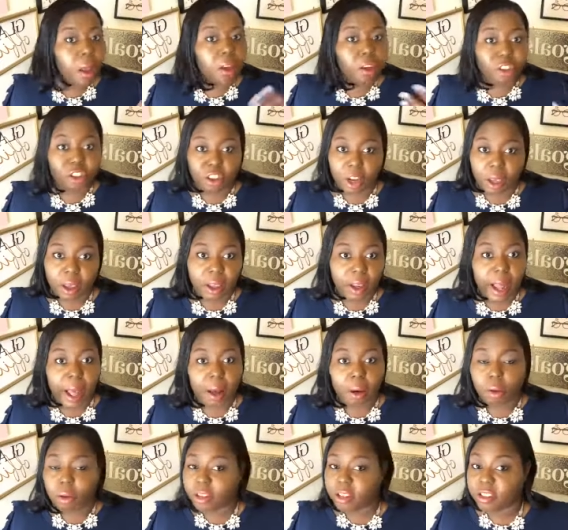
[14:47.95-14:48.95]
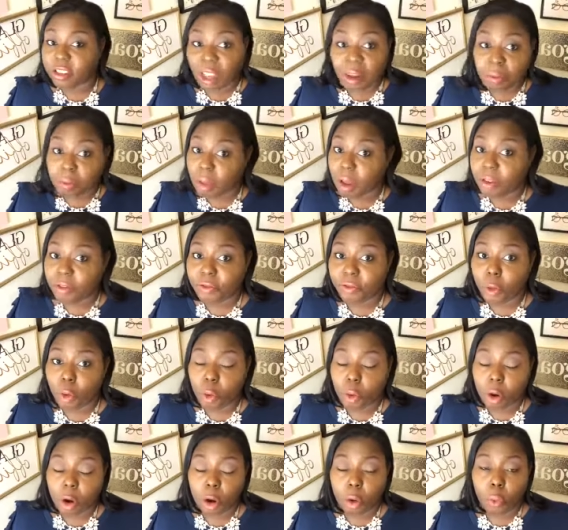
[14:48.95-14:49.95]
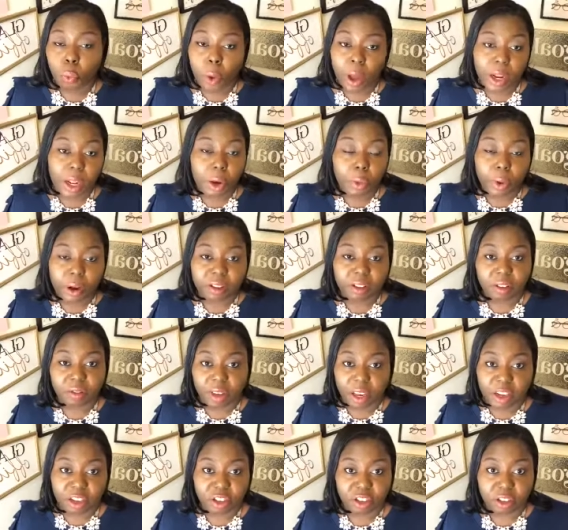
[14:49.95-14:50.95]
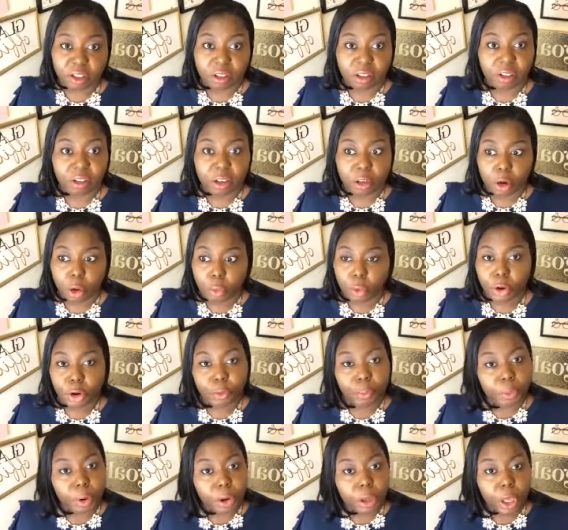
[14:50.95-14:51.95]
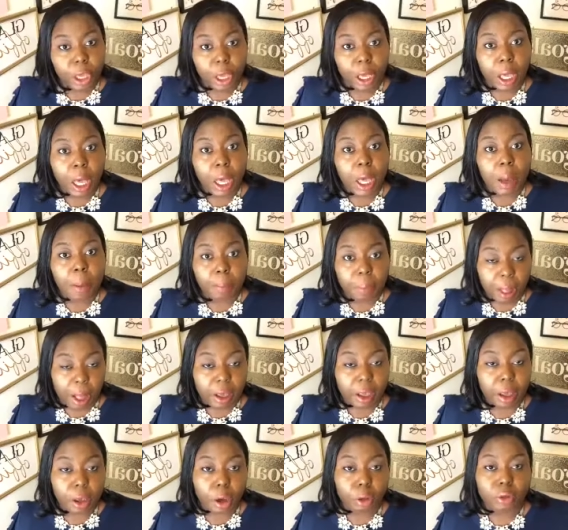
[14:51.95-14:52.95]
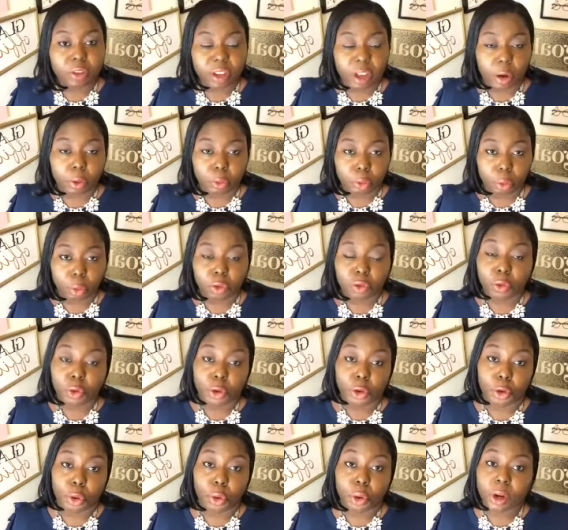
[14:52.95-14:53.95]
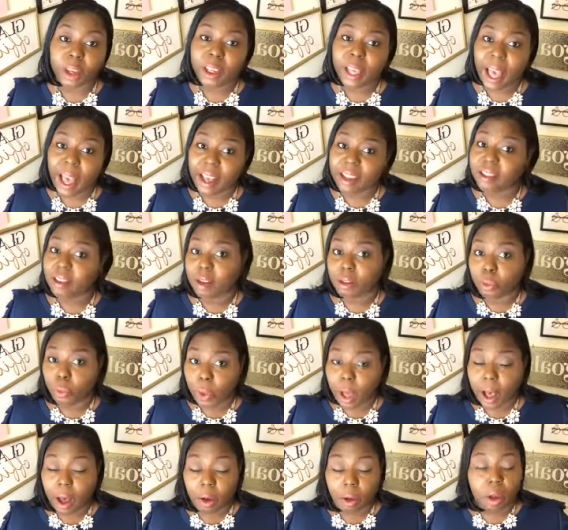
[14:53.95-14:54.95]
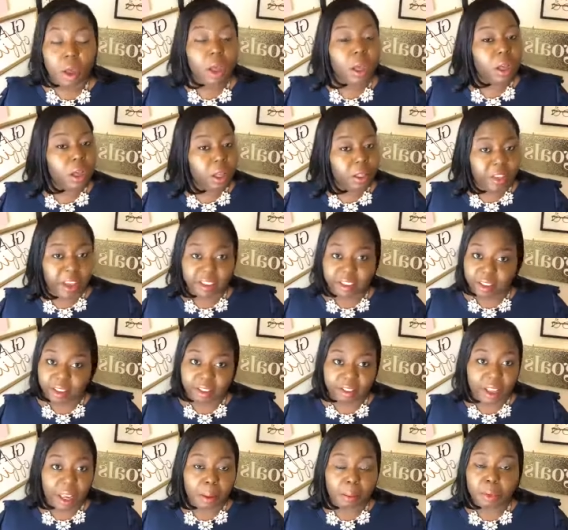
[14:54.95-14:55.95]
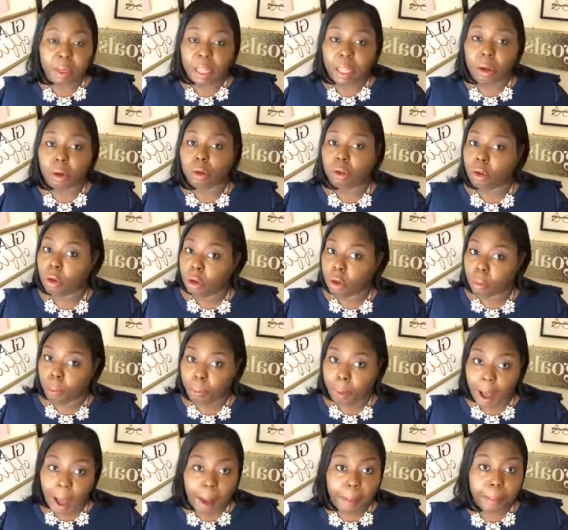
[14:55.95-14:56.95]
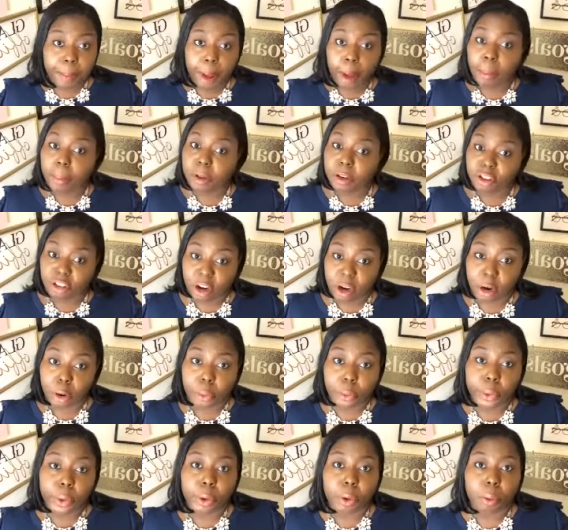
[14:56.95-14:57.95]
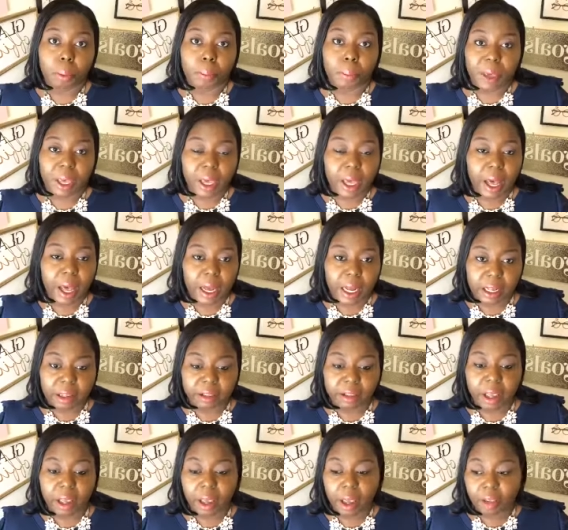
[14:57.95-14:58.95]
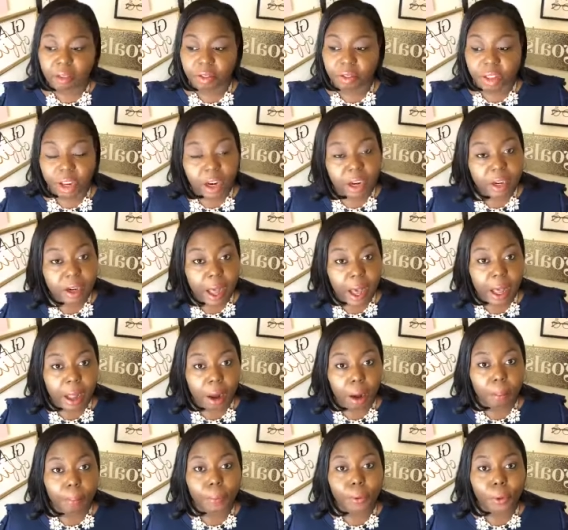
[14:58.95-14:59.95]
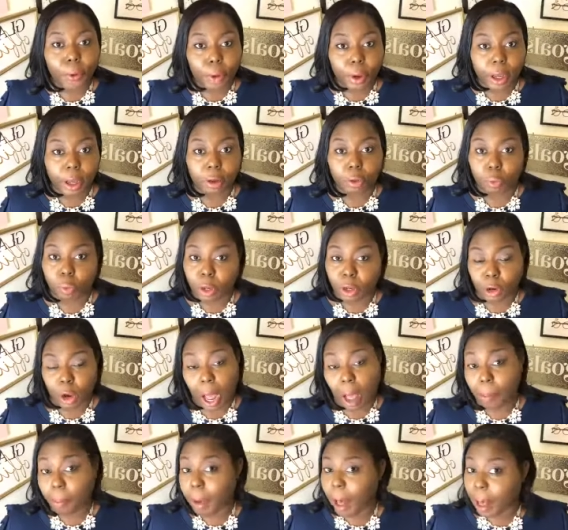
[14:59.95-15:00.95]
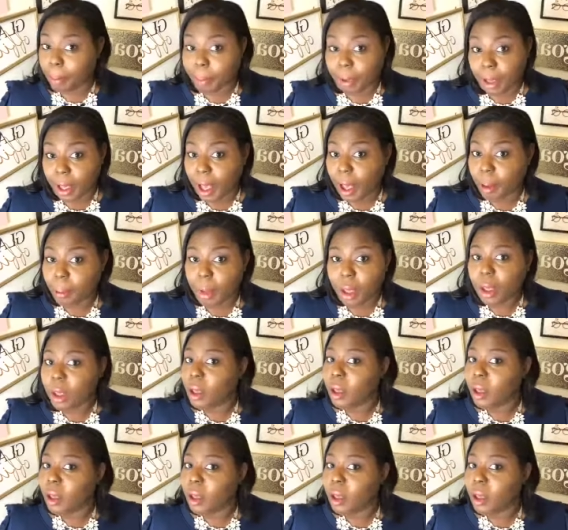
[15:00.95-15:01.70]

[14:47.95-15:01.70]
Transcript: Check it out. Same thing for wedding reservations, you know, when you're booking, blocking hotel rooms for your guests as well. That's the same deal. Pop up and check a room, because if they're not on point when I'm popping up,